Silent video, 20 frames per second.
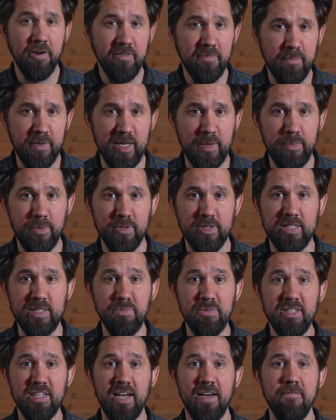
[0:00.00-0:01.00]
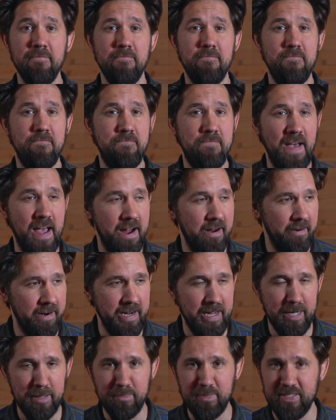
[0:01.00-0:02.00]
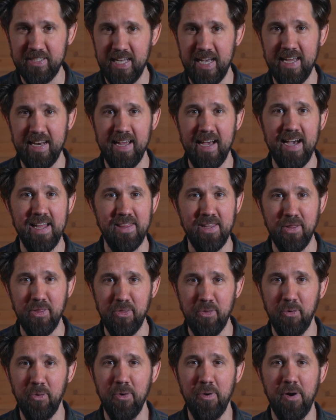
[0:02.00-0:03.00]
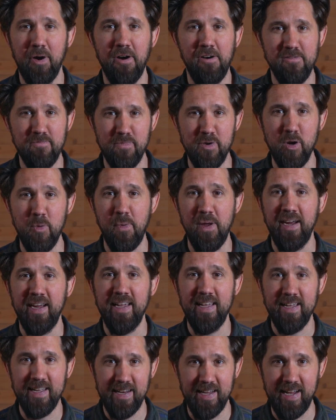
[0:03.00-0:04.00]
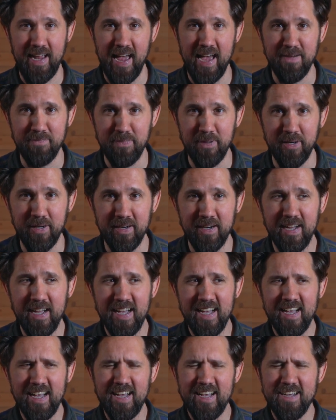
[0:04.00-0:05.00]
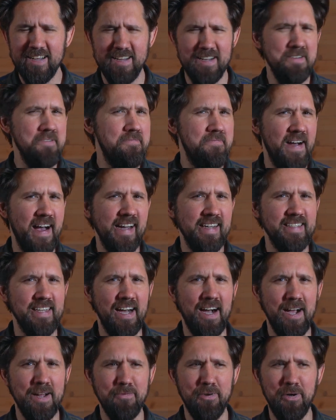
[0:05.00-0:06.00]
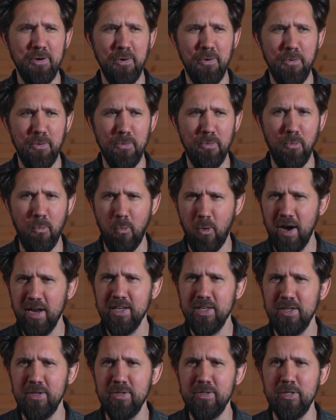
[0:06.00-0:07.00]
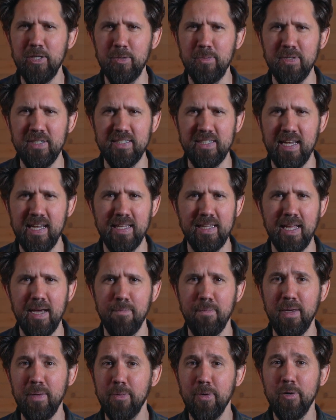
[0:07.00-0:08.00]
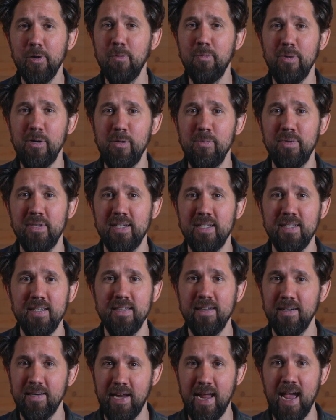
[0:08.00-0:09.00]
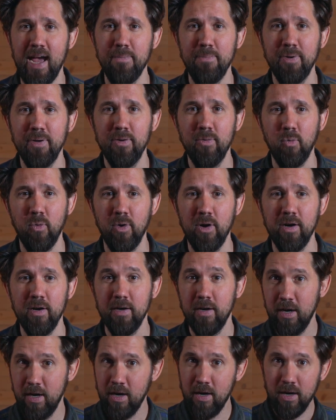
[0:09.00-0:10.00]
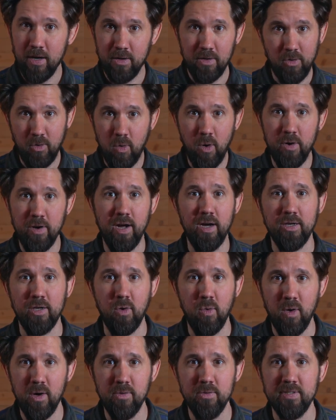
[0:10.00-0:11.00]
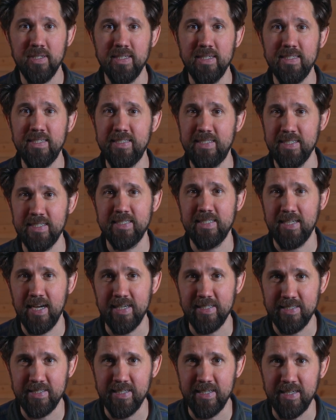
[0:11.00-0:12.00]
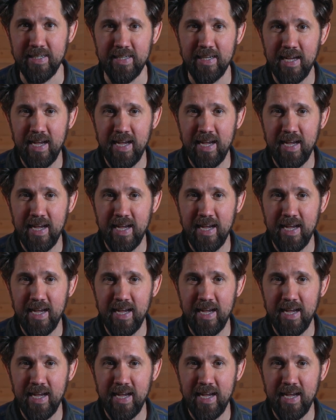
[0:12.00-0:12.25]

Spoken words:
of people seem to get very upset at the thought of pooping in a camper. In fact, I recall one YouTuber saying that people who pooped in their camper were quote unquote disgusting.